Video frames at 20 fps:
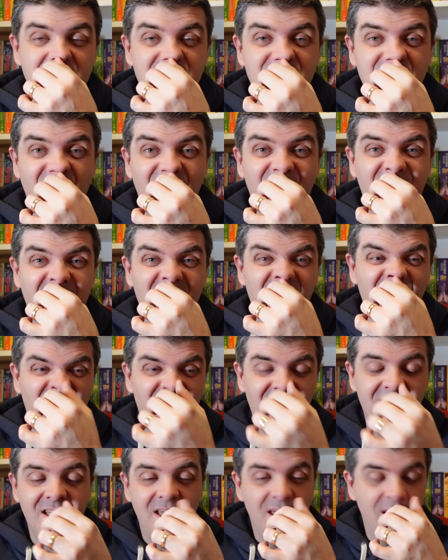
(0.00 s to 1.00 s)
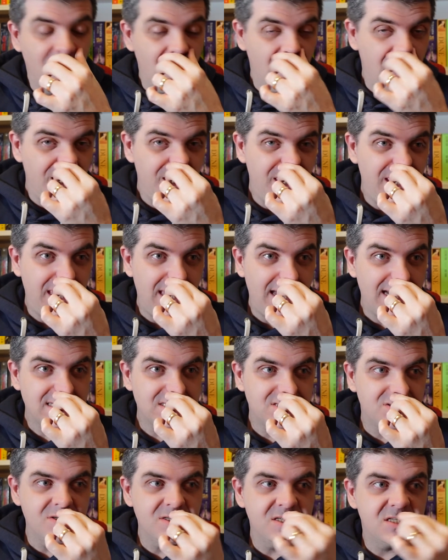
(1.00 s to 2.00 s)
It's not very long. The
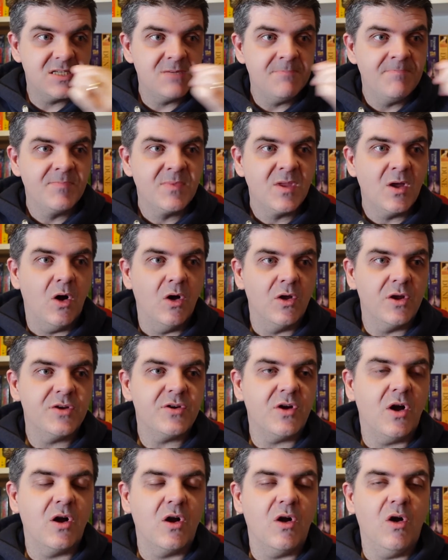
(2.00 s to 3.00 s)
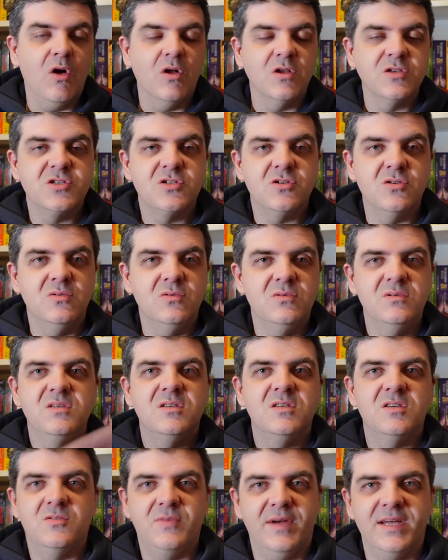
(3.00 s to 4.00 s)
extras on it are also
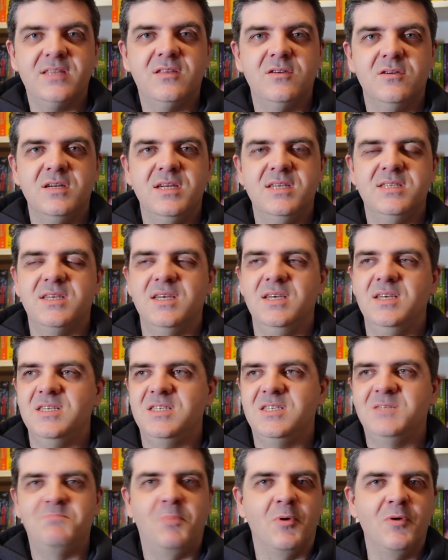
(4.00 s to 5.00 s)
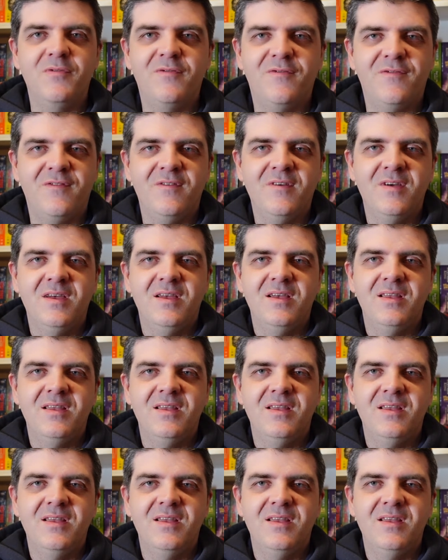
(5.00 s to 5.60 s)
great there is a spoof,